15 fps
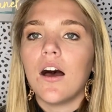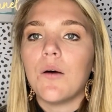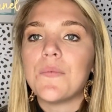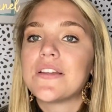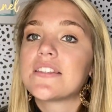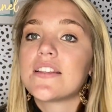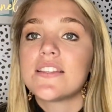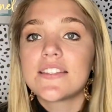
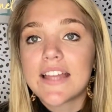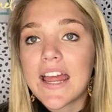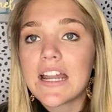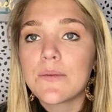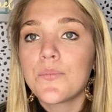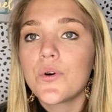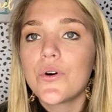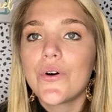is
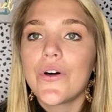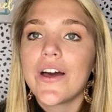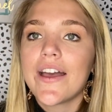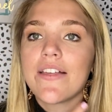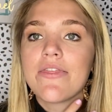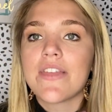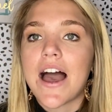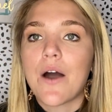sustainable
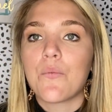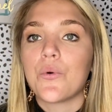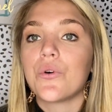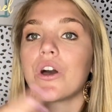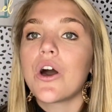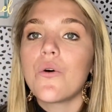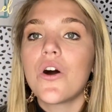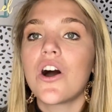and that will
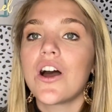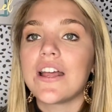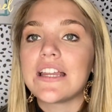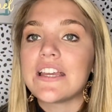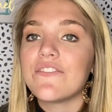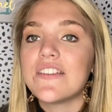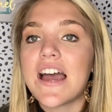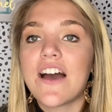go on
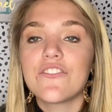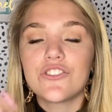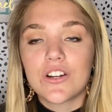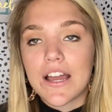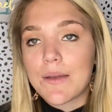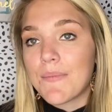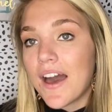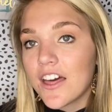even after
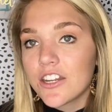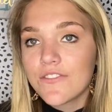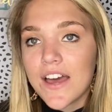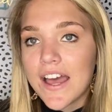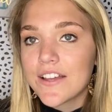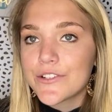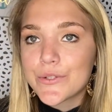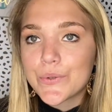I'm out of
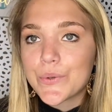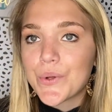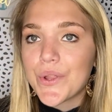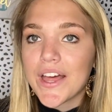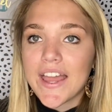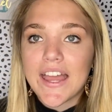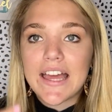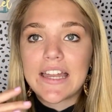high school
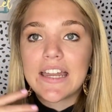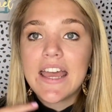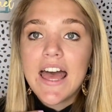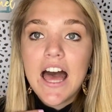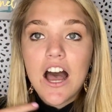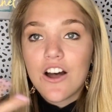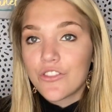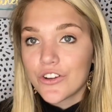and
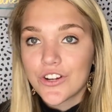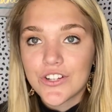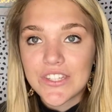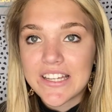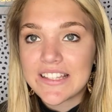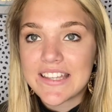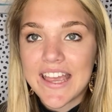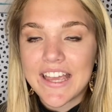other girls
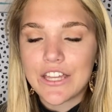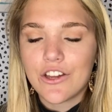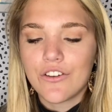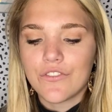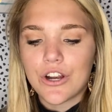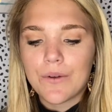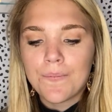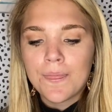can take it
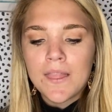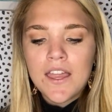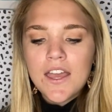over?